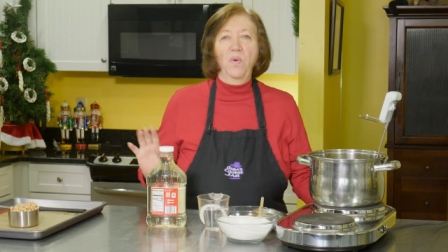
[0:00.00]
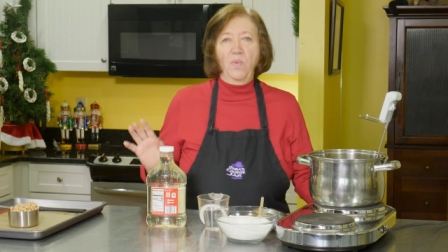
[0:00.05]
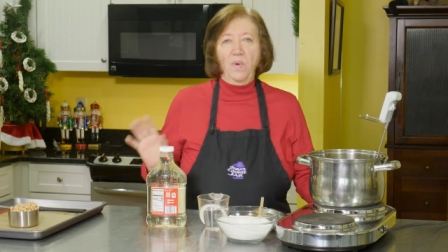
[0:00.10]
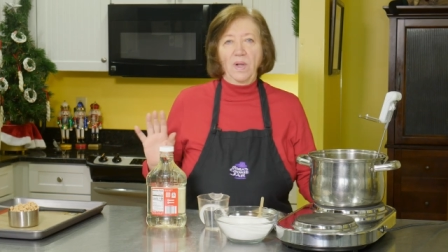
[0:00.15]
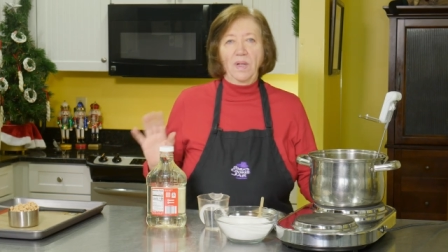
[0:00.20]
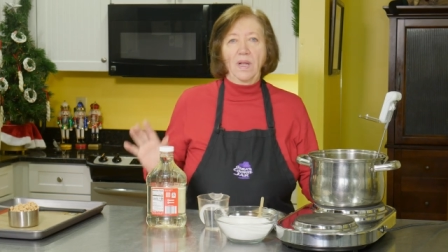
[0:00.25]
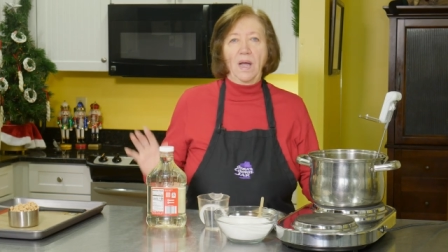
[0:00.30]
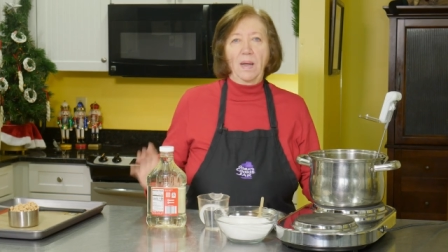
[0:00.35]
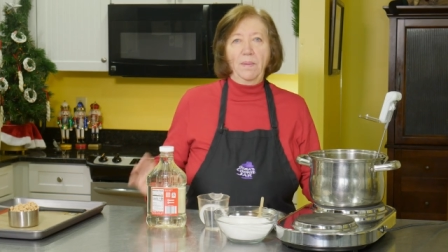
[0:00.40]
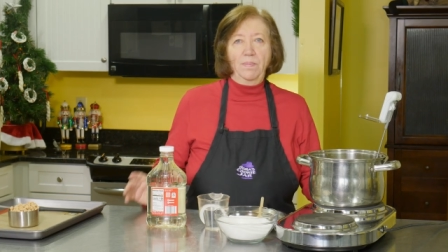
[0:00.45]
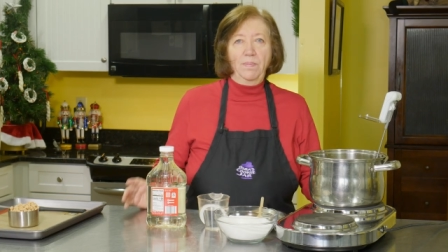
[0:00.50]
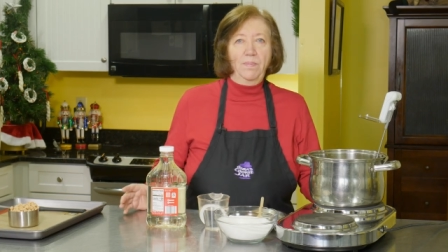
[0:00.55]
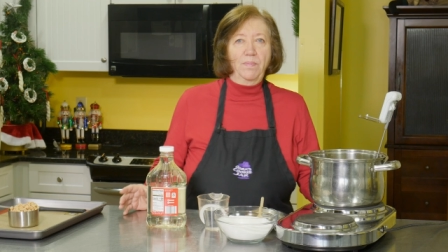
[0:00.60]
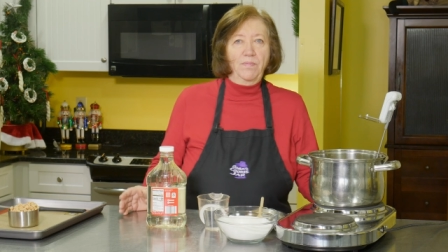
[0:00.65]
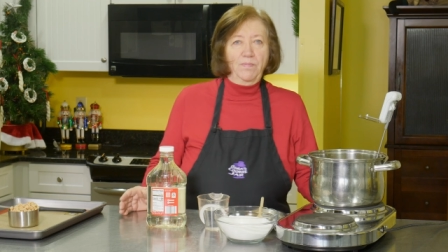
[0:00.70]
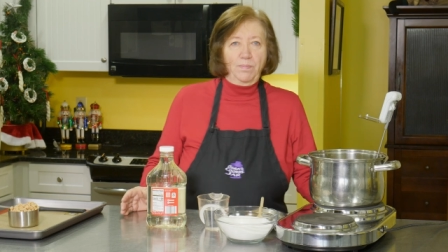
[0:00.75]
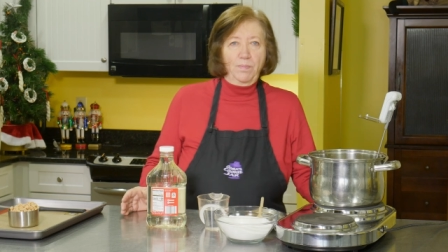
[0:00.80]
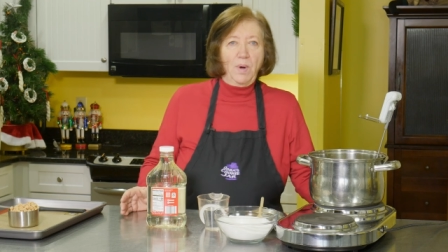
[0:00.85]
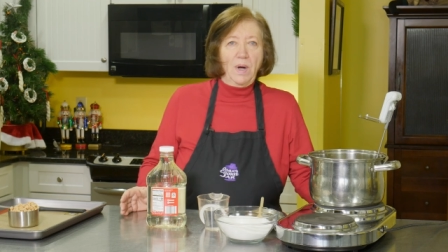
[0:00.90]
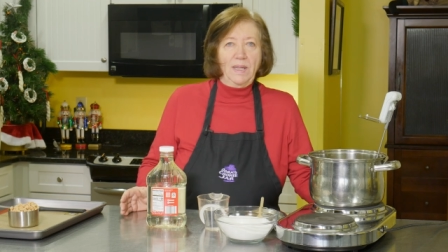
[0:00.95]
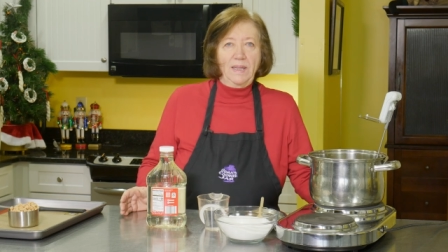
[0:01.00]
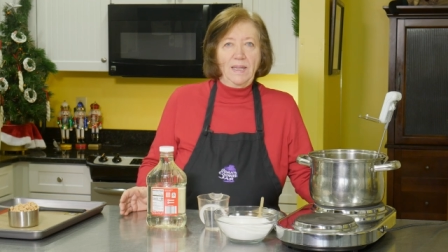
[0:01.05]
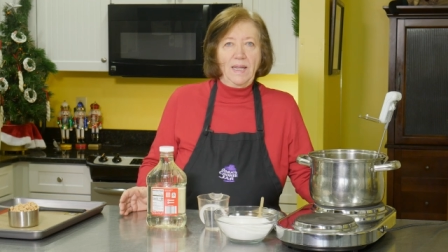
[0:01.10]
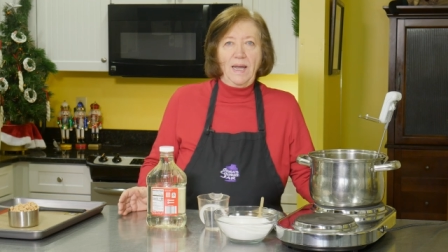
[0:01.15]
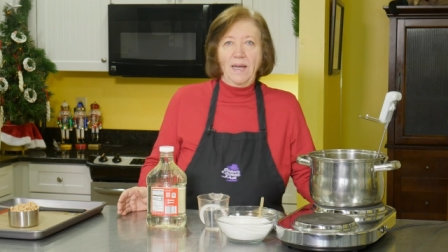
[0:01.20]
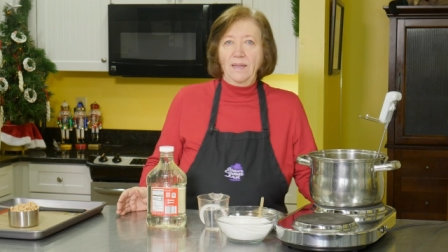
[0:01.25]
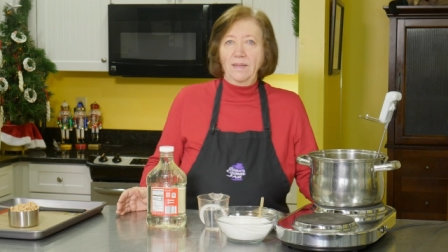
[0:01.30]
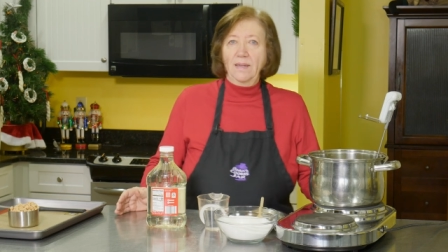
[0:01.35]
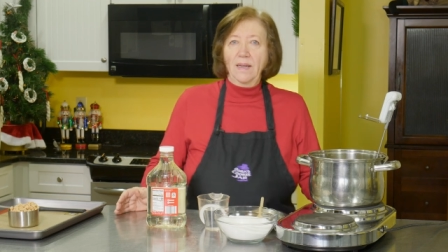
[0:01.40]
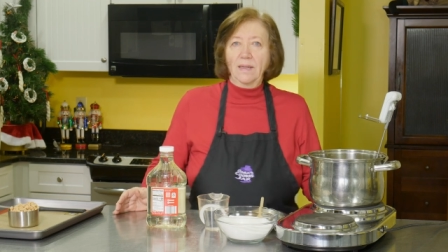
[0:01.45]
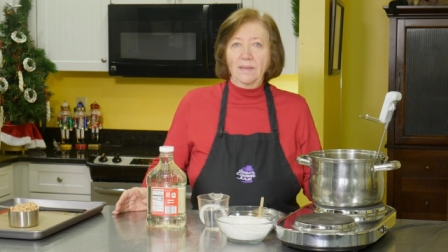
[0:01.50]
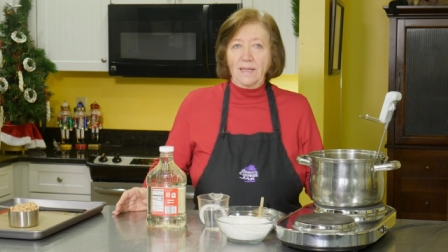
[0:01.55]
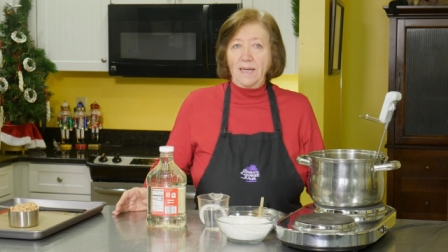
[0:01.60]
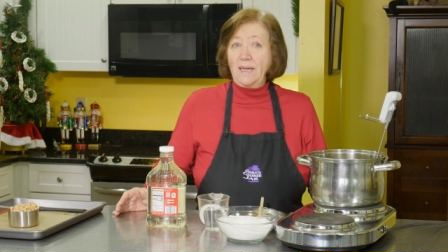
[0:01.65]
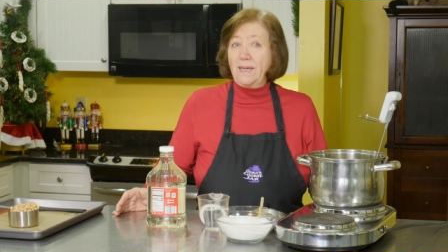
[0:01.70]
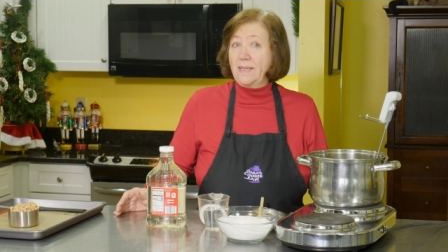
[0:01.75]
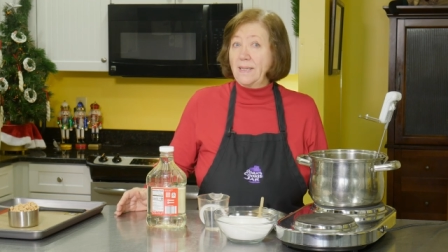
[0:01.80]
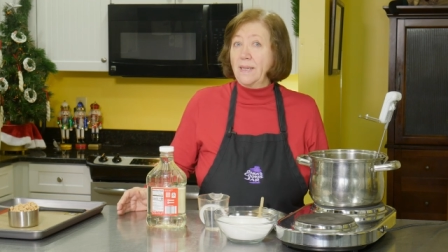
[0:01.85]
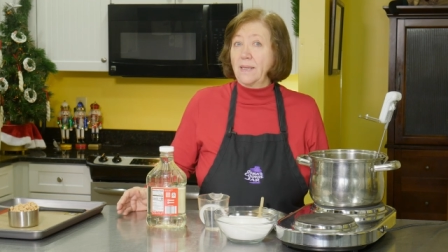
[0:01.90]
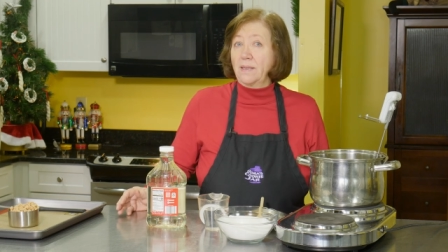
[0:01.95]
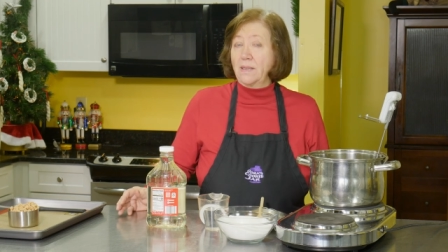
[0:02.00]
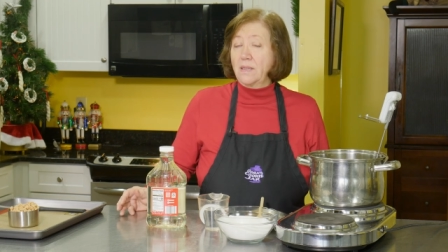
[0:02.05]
Well, I bought that, and like I said,